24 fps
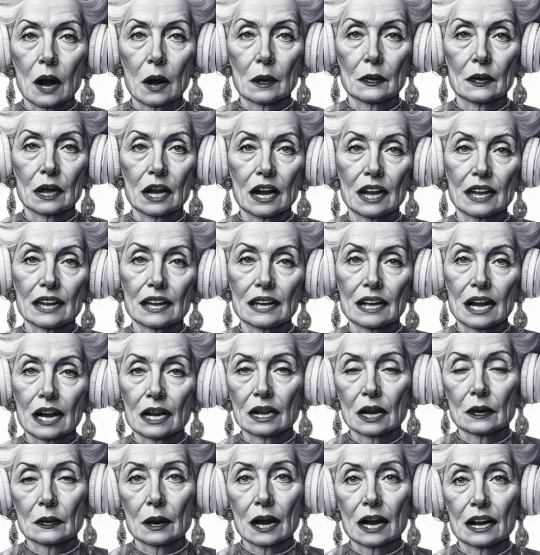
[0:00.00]
objects
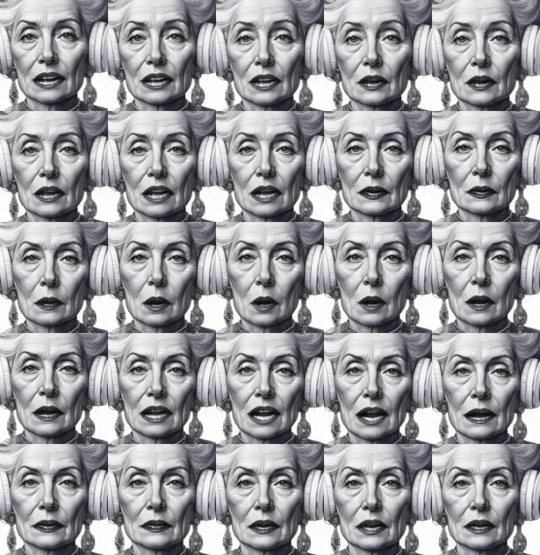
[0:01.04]
and space to explore
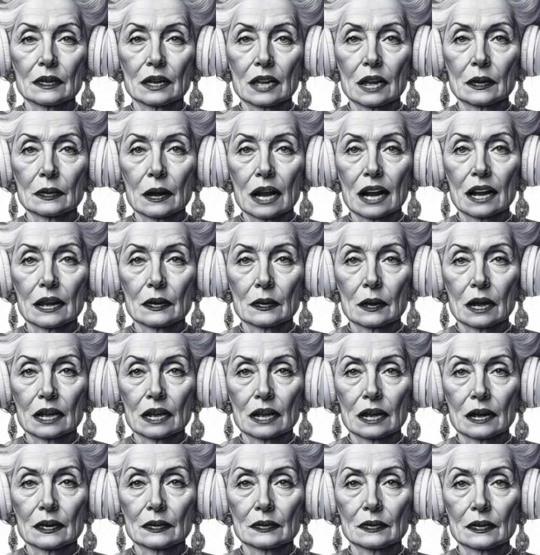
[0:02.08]
themes of
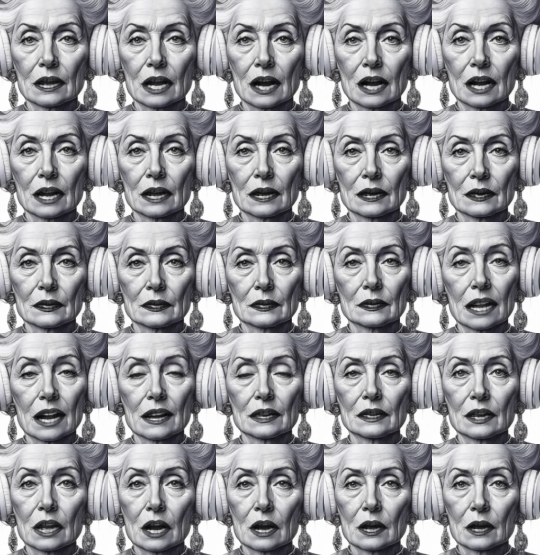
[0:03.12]
displacement, fear,
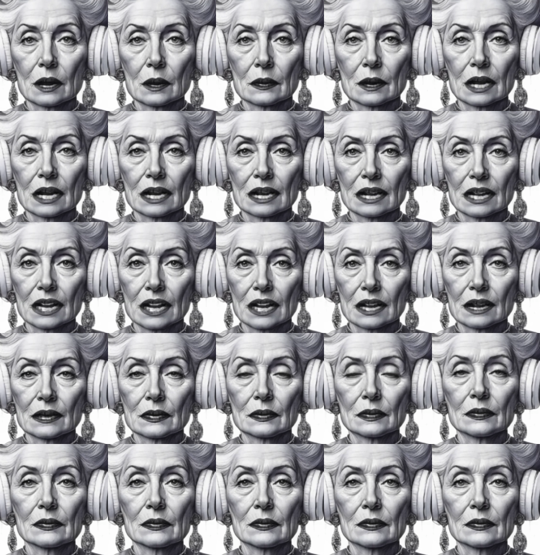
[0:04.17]
and vulnerability,